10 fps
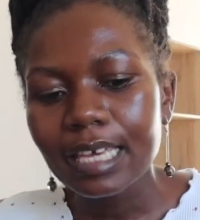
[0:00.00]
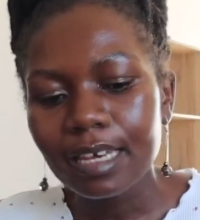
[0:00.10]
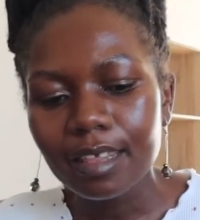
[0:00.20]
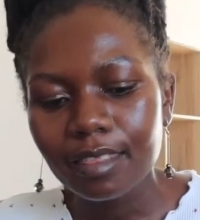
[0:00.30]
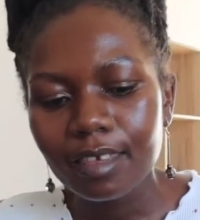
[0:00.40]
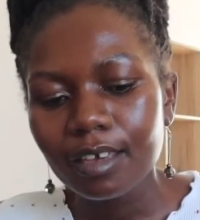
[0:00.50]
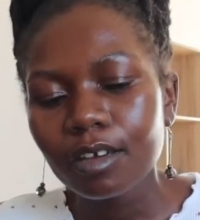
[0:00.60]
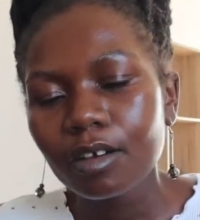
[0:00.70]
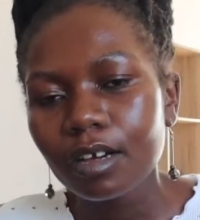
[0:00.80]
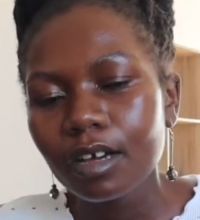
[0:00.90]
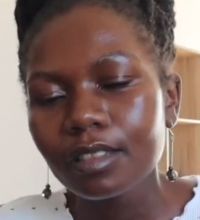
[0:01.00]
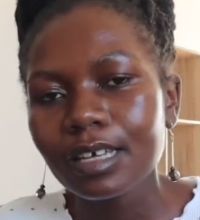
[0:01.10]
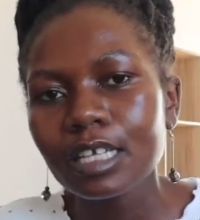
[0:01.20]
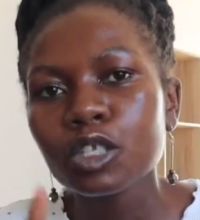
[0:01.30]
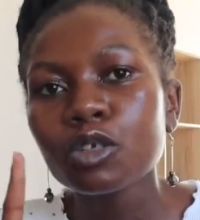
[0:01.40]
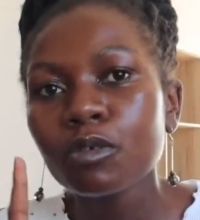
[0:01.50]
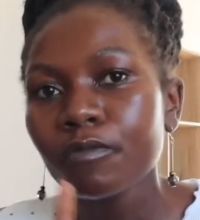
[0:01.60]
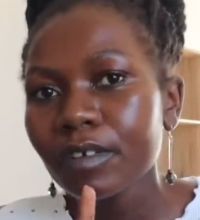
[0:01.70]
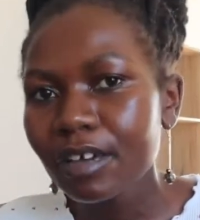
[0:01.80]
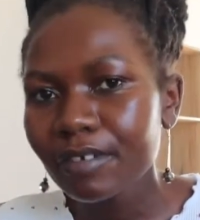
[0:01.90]
anything that
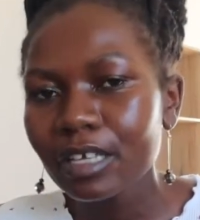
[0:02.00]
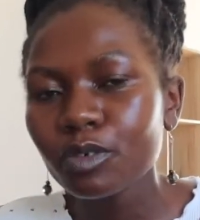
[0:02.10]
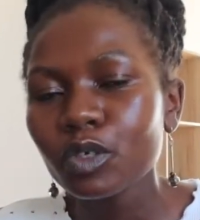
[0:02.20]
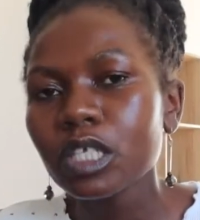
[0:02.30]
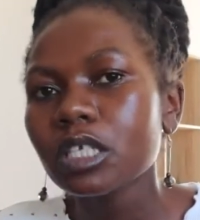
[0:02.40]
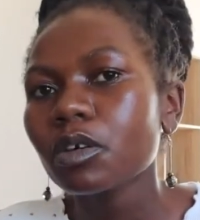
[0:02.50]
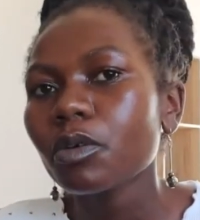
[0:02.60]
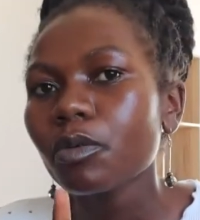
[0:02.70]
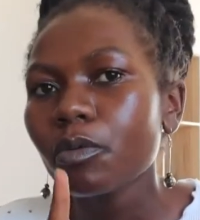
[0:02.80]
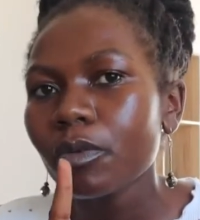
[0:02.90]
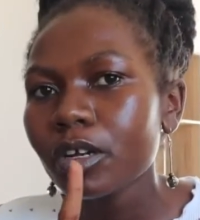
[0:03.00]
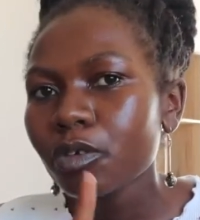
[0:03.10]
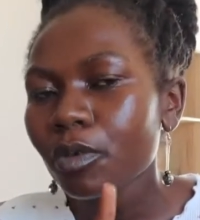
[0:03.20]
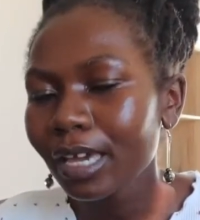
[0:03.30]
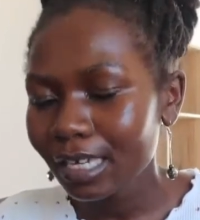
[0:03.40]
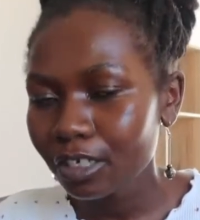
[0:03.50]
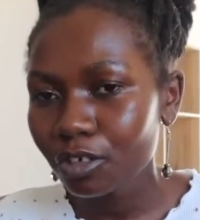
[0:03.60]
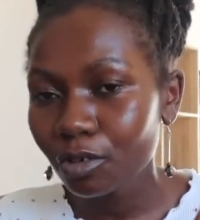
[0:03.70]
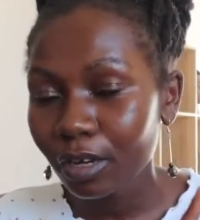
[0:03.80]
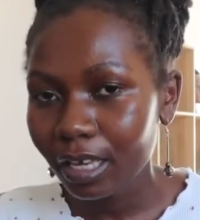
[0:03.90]
you've never used when you
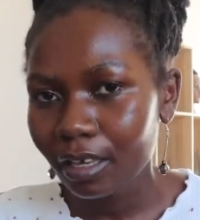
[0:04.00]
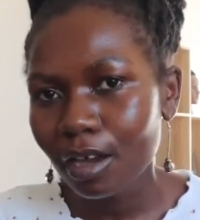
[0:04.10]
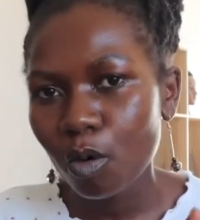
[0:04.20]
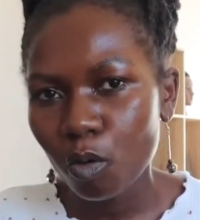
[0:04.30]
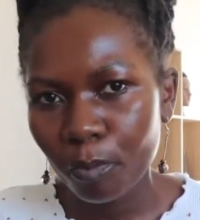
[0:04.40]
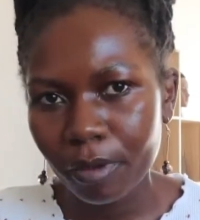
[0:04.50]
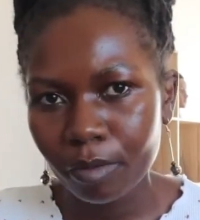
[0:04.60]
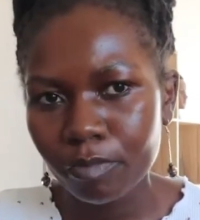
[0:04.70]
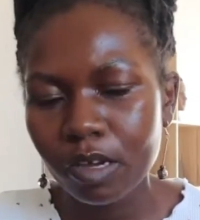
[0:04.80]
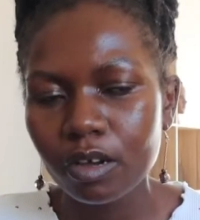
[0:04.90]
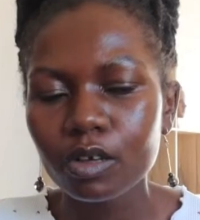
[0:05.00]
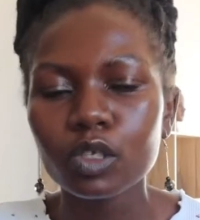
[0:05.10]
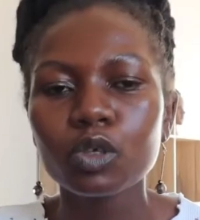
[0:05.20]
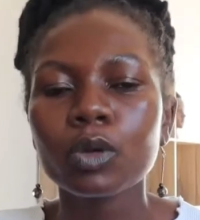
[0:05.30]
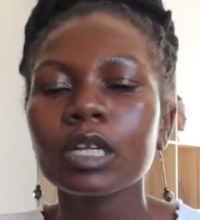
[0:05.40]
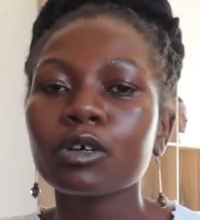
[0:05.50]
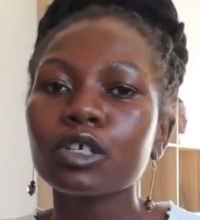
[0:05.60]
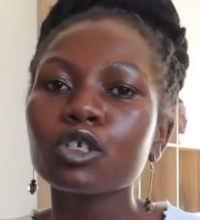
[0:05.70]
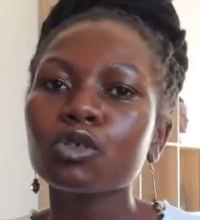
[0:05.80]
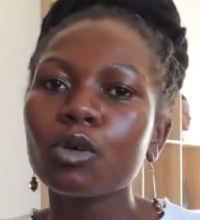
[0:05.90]
had your hair open, because you will
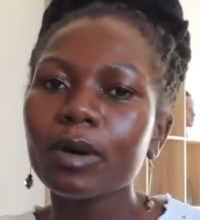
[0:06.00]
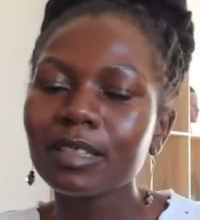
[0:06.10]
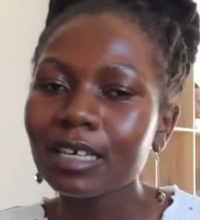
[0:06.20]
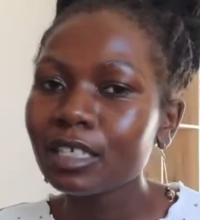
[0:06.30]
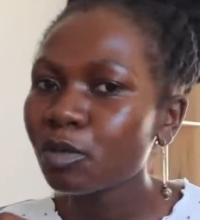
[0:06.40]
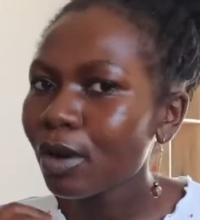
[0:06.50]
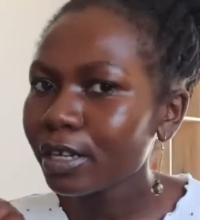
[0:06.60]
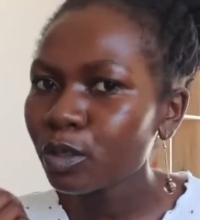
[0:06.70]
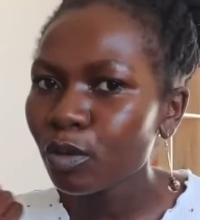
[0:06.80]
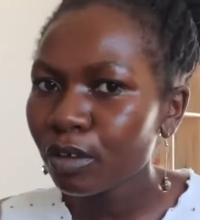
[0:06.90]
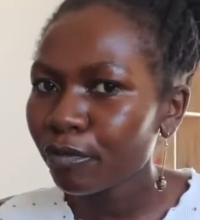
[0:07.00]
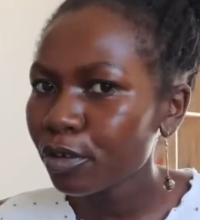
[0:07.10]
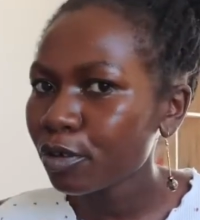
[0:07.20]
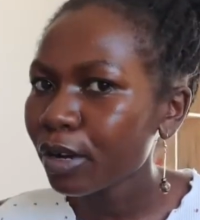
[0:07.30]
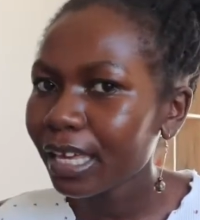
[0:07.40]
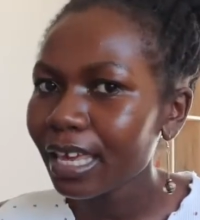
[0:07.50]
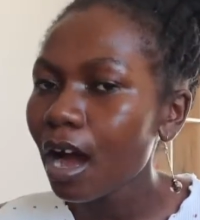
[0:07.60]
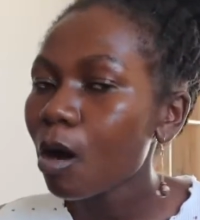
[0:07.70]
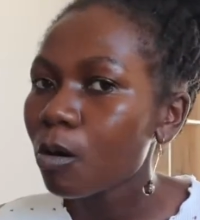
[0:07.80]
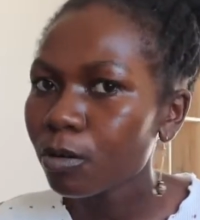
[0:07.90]
not know whether it works well for your
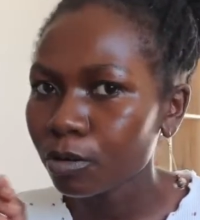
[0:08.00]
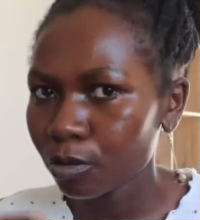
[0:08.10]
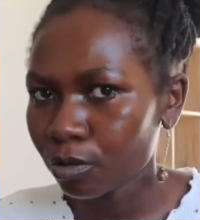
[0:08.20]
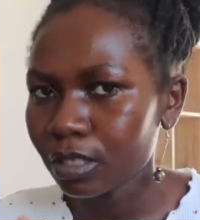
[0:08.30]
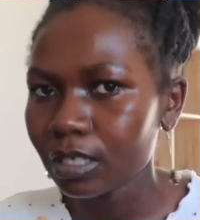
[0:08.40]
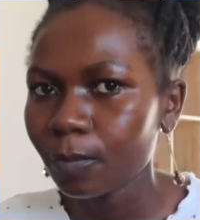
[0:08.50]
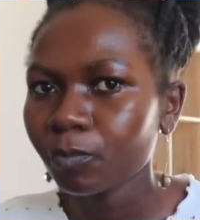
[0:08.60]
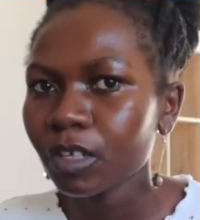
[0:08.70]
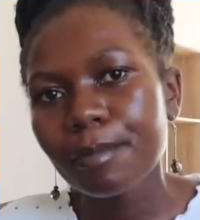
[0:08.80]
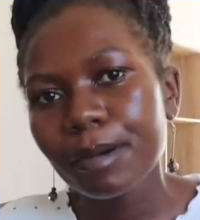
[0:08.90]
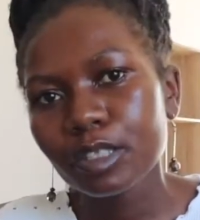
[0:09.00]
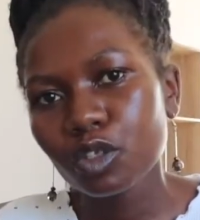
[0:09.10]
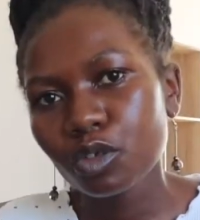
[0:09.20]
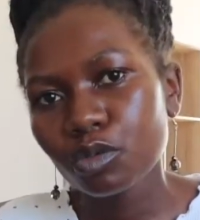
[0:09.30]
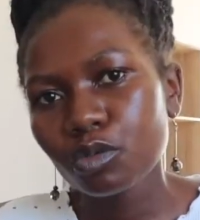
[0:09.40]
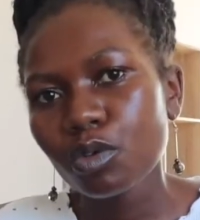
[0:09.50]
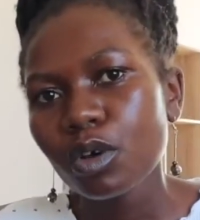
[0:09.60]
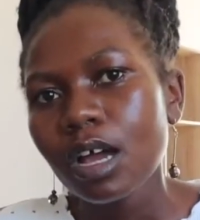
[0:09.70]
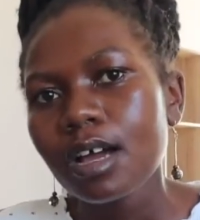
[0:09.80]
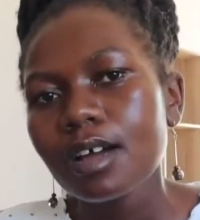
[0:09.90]
hair or not. Number 2,